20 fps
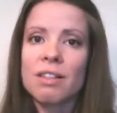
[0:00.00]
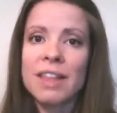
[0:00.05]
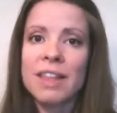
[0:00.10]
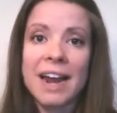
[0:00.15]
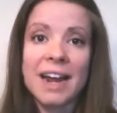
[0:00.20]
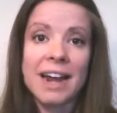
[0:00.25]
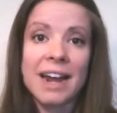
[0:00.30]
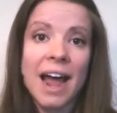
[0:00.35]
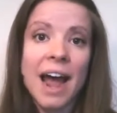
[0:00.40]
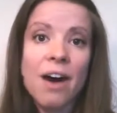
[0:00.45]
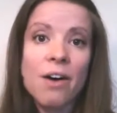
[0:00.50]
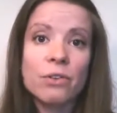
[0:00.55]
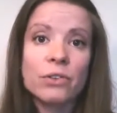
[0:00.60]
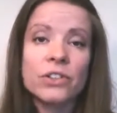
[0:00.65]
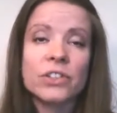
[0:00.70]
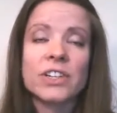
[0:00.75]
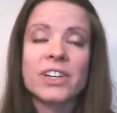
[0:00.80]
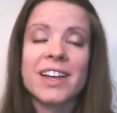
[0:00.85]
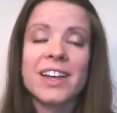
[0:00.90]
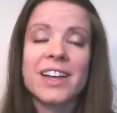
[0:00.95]
laid
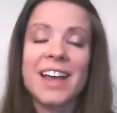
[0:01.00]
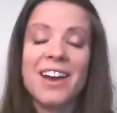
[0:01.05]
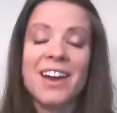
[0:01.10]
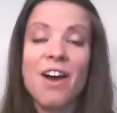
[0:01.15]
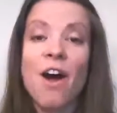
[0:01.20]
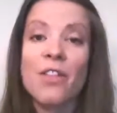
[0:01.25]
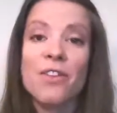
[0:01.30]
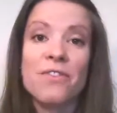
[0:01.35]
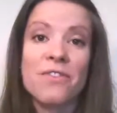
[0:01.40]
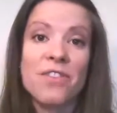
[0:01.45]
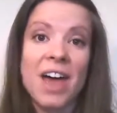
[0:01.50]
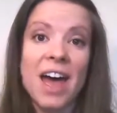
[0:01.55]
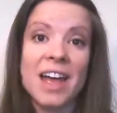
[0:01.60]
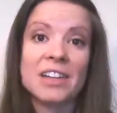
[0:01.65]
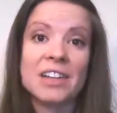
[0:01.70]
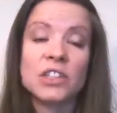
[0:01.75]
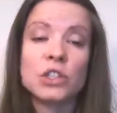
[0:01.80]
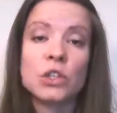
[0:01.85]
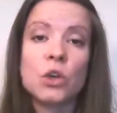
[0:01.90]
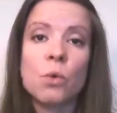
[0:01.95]
out and all of
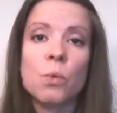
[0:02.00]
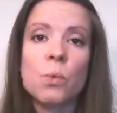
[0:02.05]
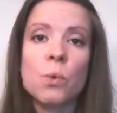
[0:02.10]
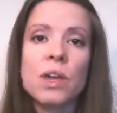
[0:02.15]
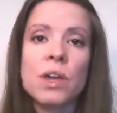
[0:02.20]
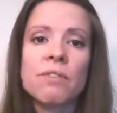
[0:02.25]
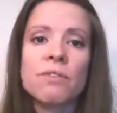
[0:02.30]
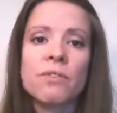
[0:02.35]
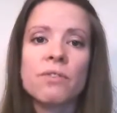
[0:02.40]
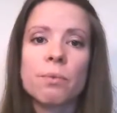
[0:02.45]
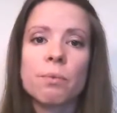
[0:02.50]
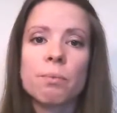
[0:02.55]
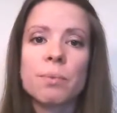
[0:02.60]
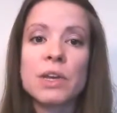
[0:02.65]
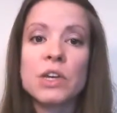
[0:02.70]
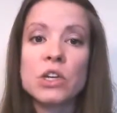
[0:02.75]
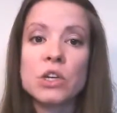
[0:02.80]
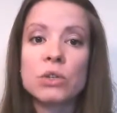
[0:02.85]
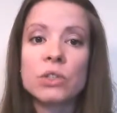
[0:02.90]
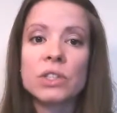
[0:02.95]
that. And so we've
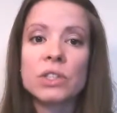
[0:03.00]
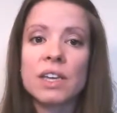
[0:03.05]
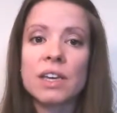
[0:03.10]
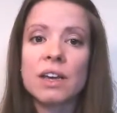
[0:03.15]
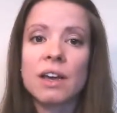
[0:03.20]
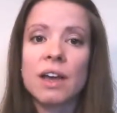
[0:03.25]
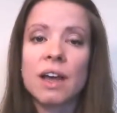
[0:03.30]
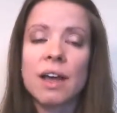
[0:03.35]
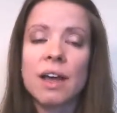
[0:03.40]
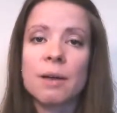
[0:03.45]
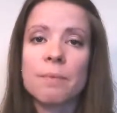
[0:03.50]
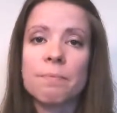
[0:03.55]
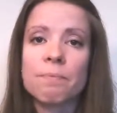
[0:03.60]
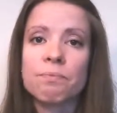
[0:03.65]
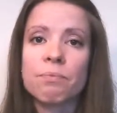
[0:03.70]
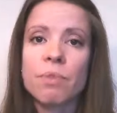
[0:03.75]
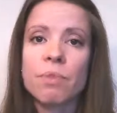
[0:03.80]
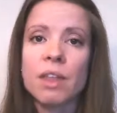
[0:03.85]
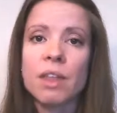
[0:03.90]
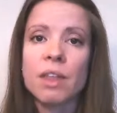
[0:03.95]
been using
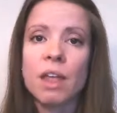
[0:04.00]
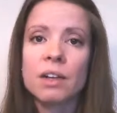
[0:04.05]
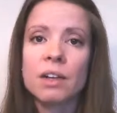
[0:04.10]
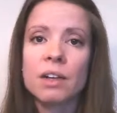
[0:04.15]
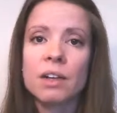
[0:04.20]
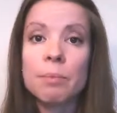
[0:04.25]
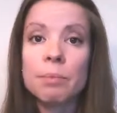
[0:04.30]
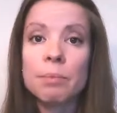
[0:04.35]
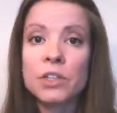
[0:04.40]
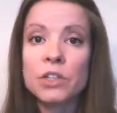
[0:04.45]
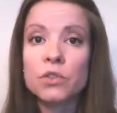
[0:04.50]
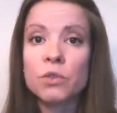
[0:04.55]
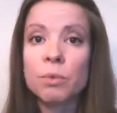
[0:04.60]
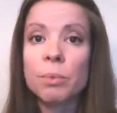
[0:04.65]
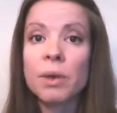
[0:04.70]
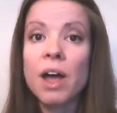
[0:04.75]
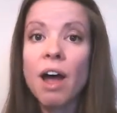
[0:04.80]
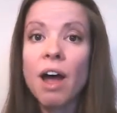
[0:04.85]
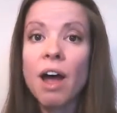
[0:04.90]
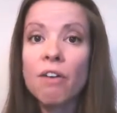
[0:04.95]
templates
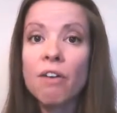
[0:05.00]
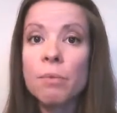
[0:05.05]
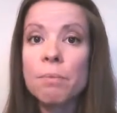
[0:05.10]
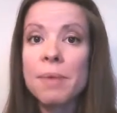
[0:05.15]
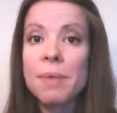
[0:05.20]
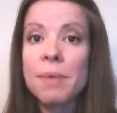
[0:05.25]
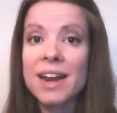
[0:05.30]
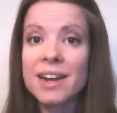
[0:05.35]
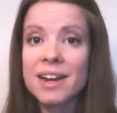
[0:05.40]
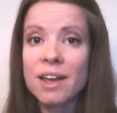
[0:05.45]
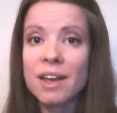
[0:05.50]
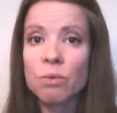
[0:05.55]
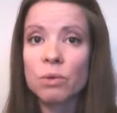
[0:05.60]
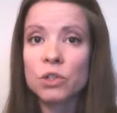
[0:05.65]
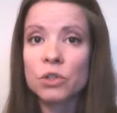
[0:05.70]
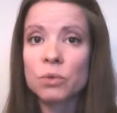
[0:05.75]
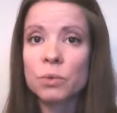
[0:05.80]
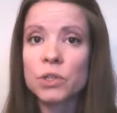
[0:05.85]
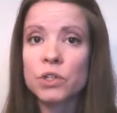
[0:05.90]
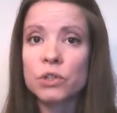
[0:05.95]
from
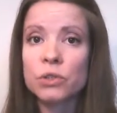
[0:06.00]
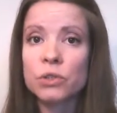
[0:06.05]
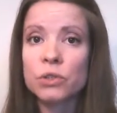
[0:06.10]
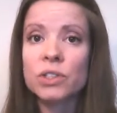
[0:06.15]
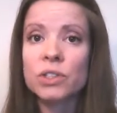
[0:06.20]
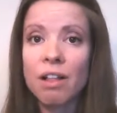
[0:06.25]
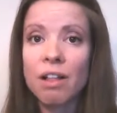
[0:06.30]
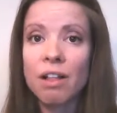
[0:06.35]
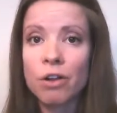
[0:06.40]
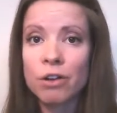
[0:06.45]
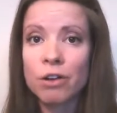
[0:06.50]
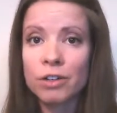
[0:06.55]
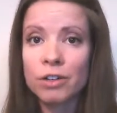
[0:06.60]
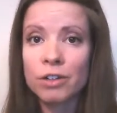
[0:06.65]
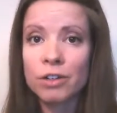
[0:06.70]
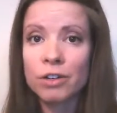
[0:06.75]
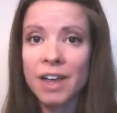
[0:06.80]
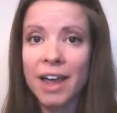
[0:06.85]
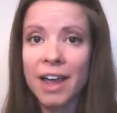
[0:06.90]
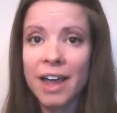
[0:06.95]
CoverMania, which we do sell on our
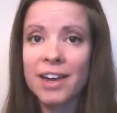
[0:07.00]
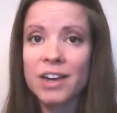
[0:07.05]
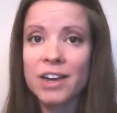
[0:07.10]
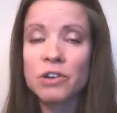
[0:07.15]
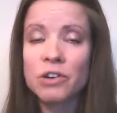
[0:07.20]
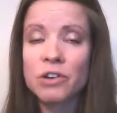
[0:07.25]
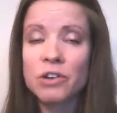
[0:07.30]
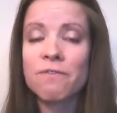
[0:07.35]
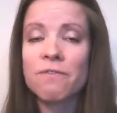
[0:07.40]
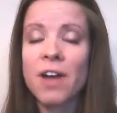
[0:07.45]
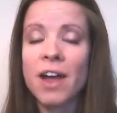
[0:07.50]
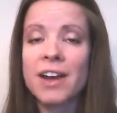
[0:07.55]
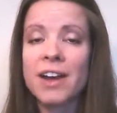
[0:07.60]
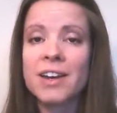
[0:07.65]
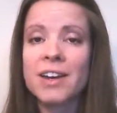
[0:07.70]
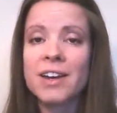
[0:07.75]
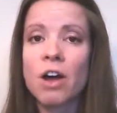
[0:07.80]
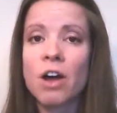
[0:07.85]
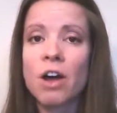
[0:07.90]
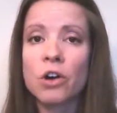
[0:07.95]
site, and you can
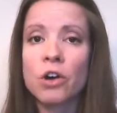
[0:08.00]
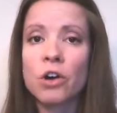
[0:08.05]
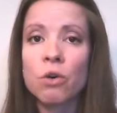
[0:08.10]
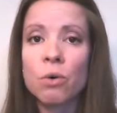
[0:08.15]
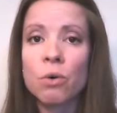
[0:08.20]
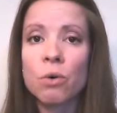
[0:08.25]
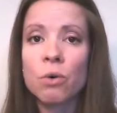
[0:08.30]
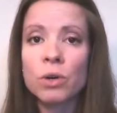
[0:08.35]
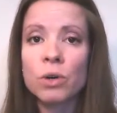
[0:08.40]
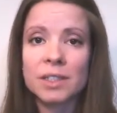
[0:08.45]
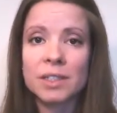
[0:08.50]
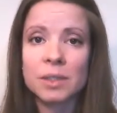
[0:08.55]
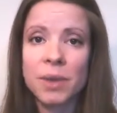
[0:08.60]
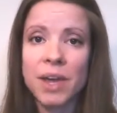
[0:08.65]
find it on our courses